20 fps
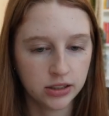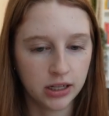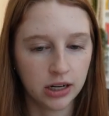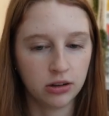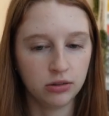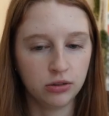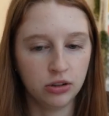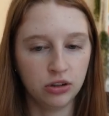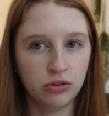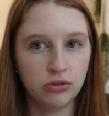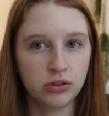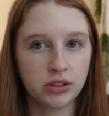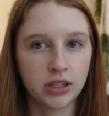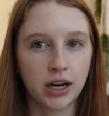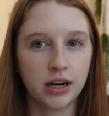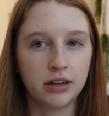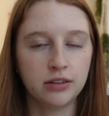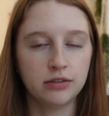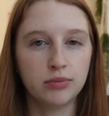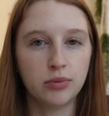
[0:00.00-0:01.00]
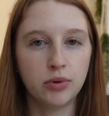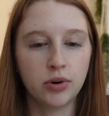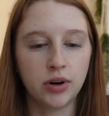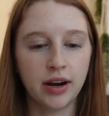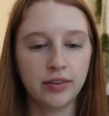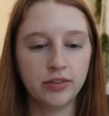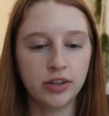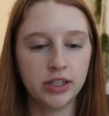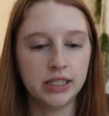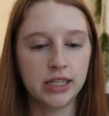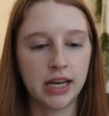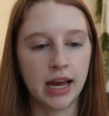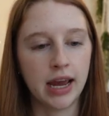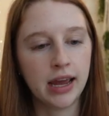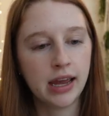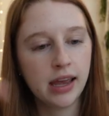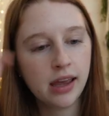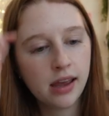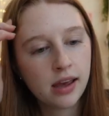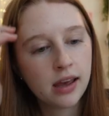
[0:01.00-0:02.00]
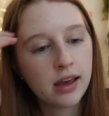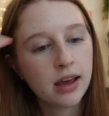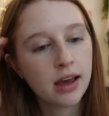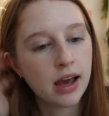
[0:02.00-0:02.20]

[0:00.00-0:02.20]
that I'll use kind of more every day.